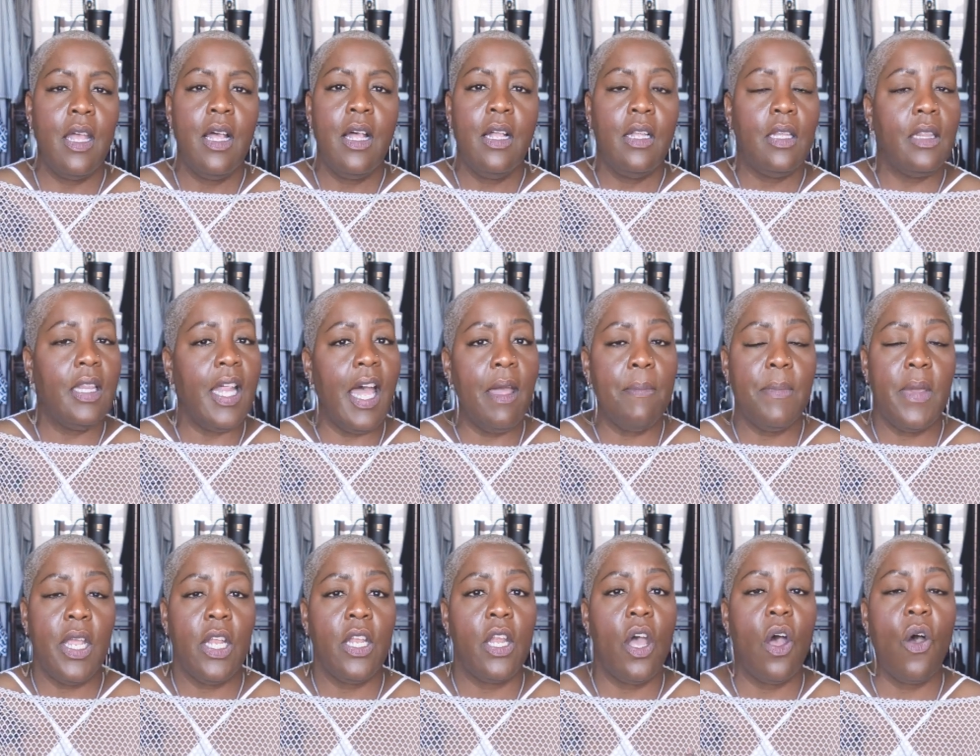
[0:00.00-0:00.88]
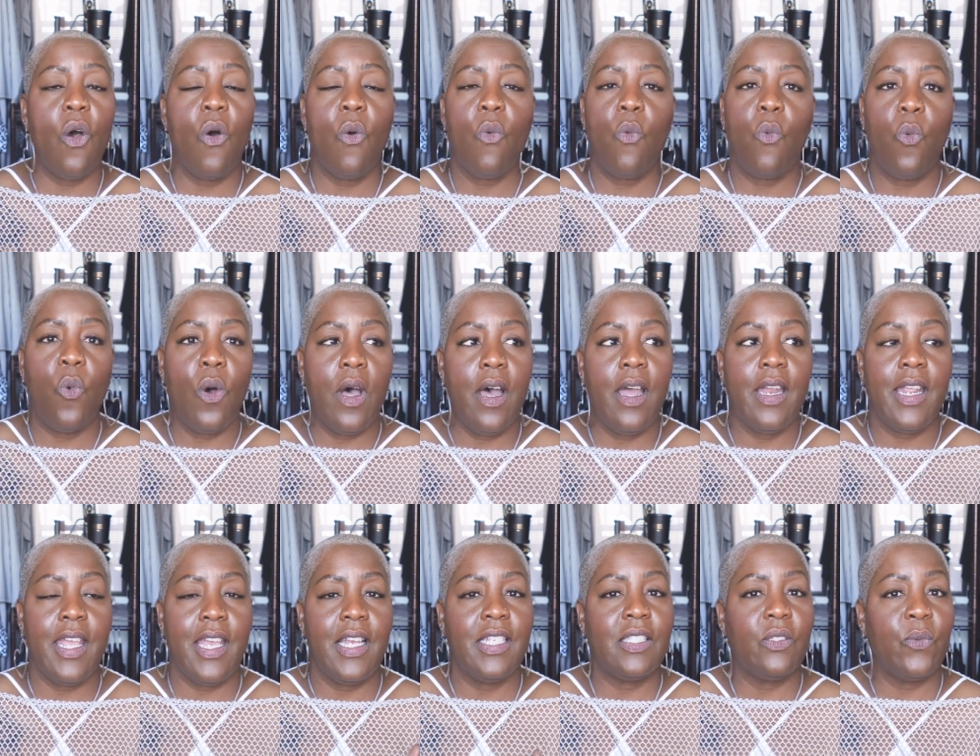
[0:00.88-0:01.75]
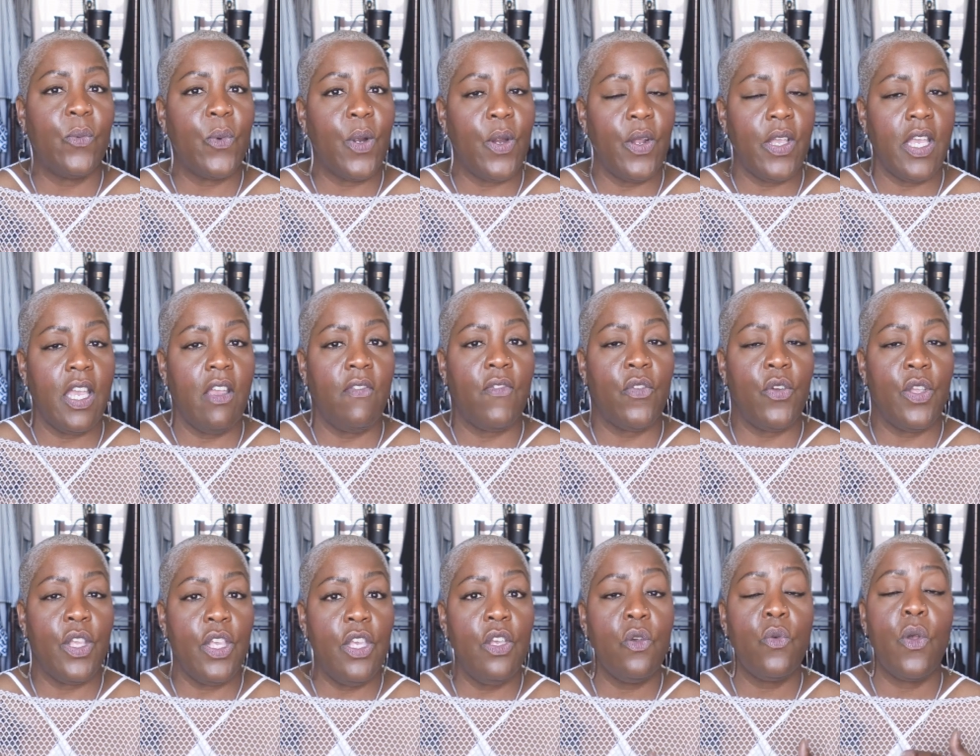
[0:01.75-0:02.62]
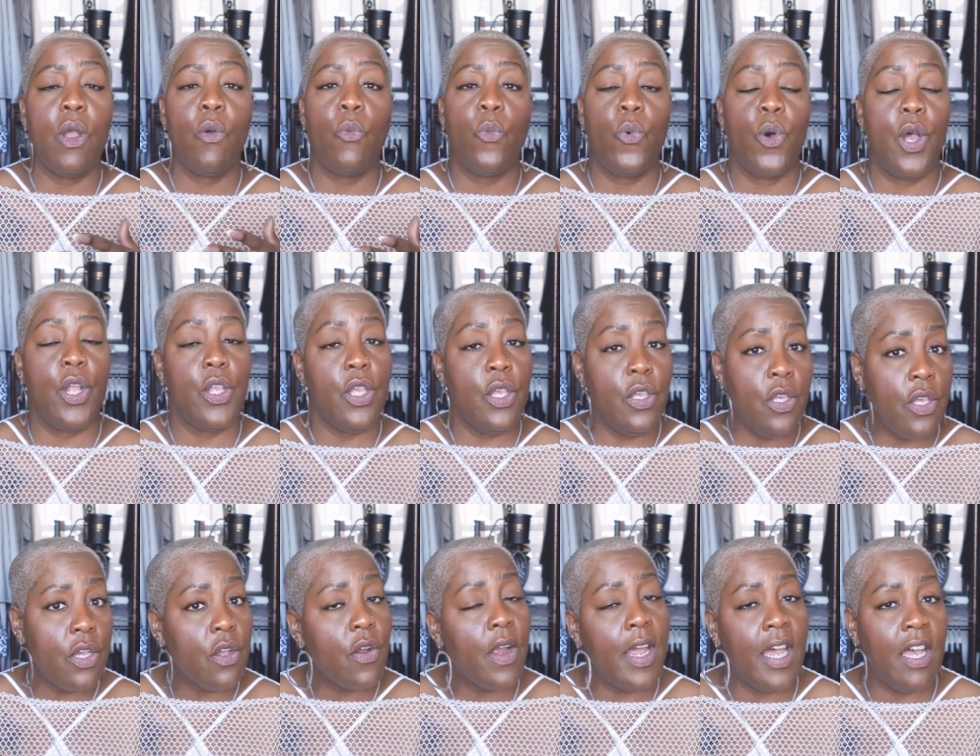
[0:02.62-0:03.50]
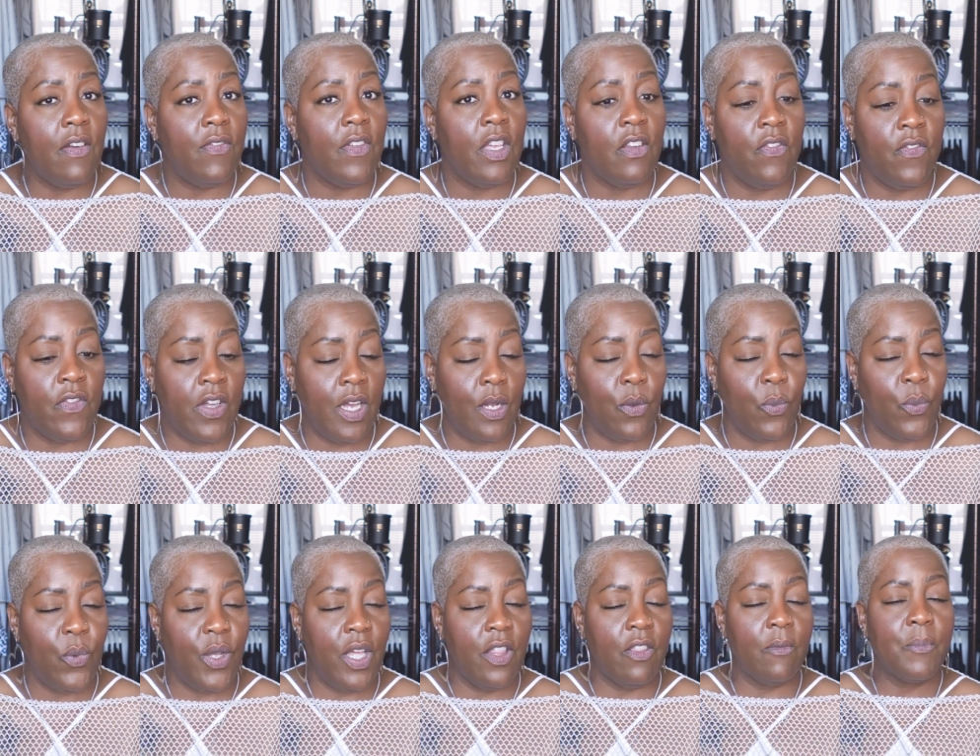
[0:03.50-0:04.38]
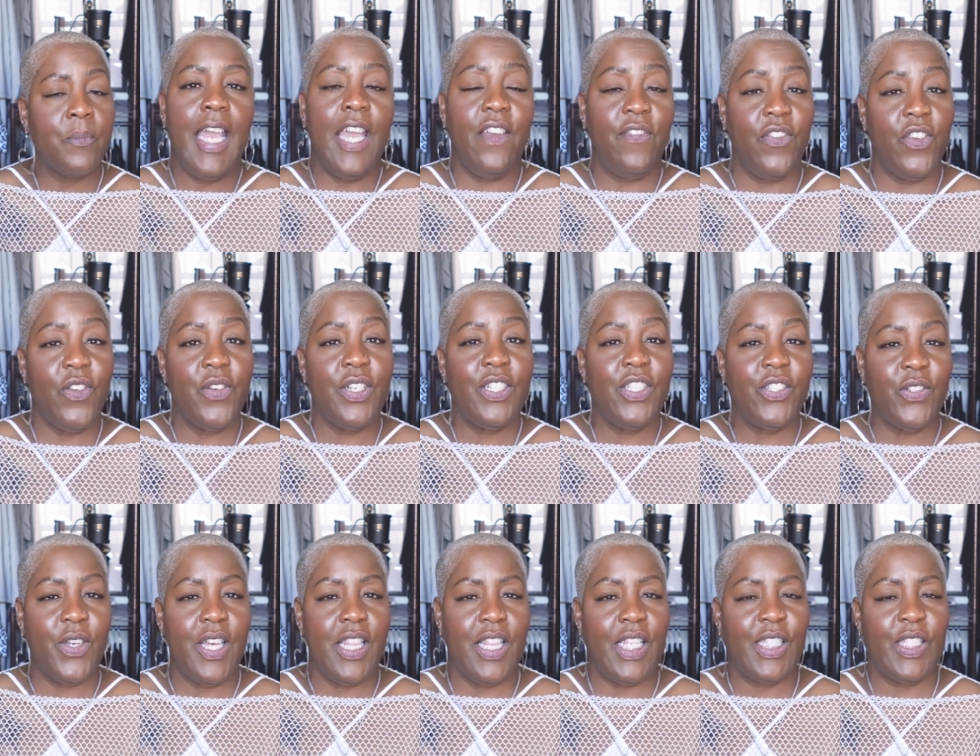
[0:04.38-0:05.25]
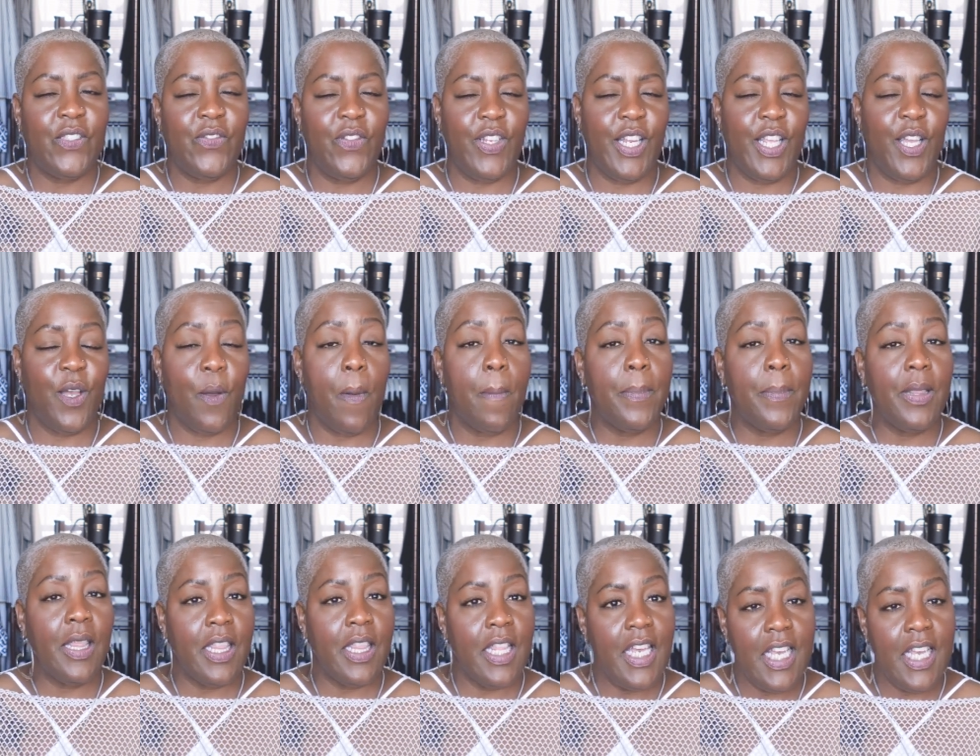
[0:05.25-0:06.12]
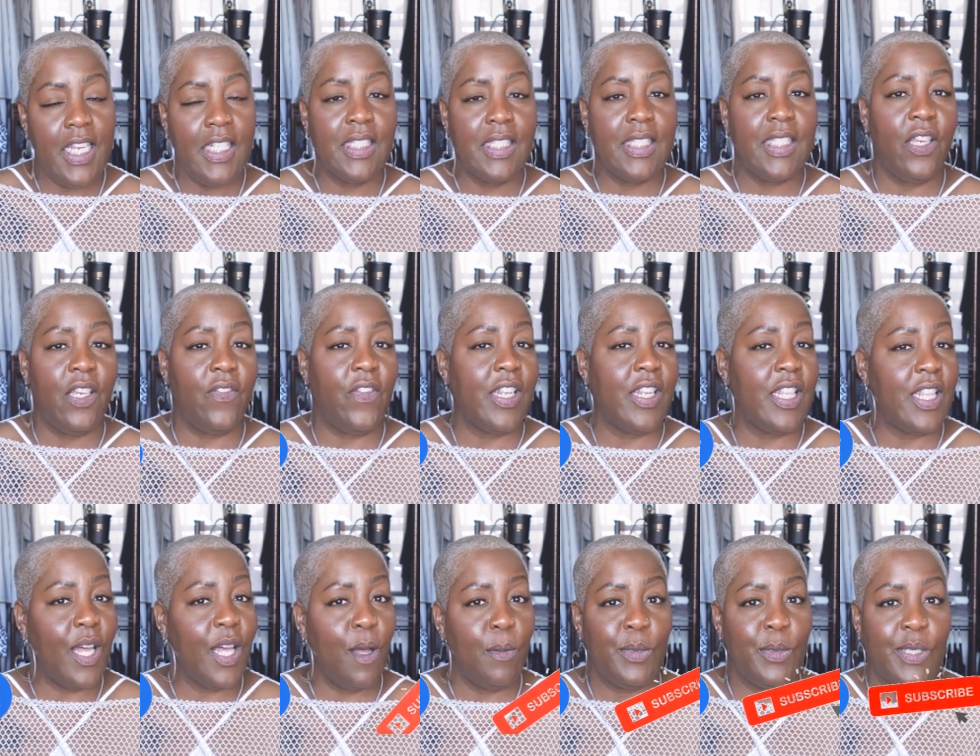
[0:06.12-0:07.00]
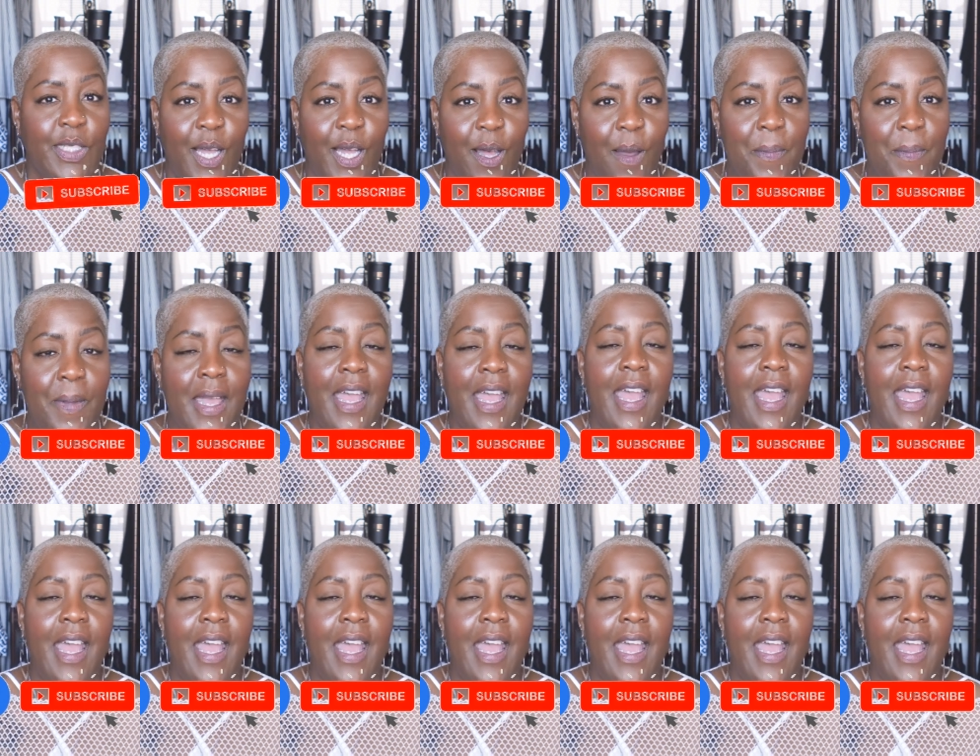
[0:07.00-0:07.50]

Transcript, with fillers: Let me know what is working for you and what you're having fun with. If you enjoyed this video, please give it a thumbs up